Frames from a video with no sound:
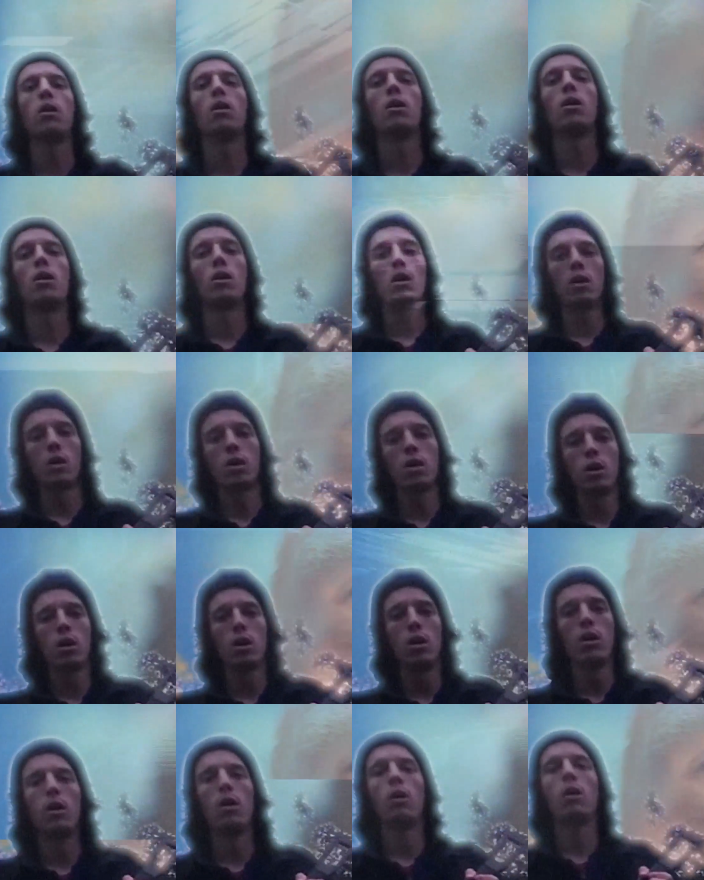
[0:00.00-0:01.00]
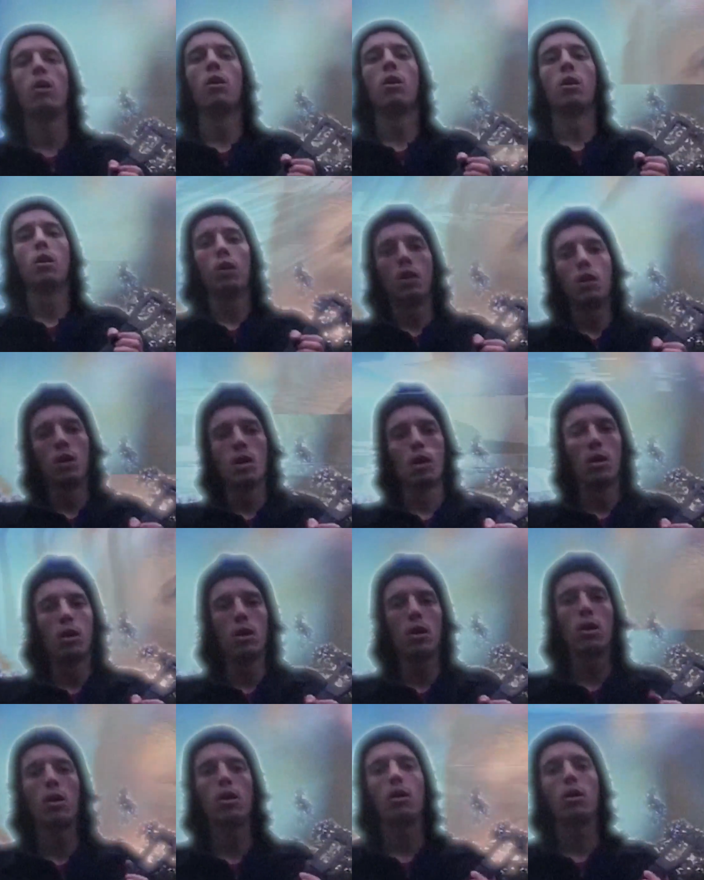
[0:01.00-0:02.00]
finna blow up like
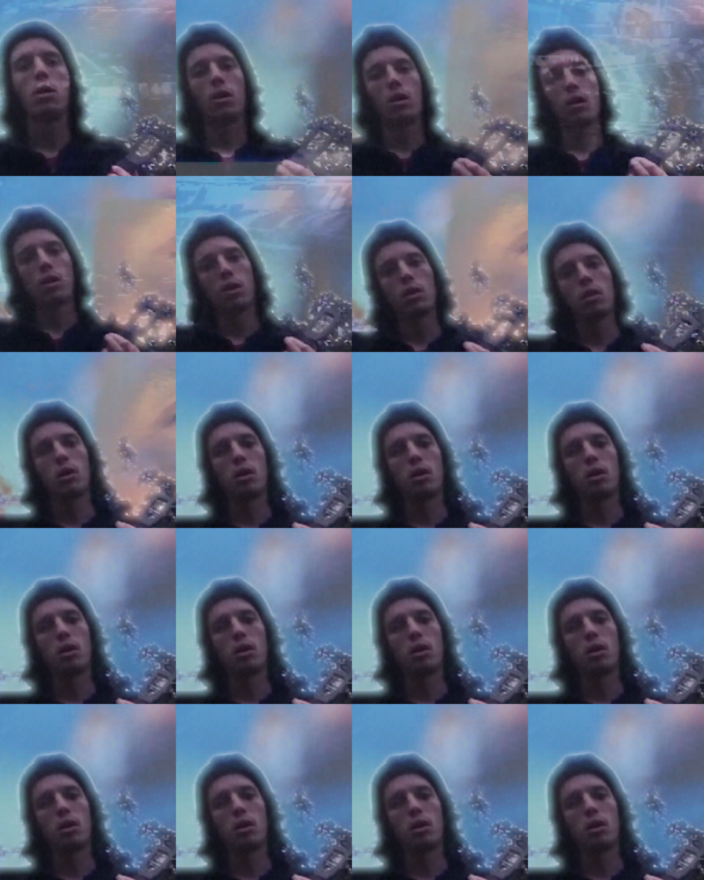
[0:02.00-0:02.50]
Pele.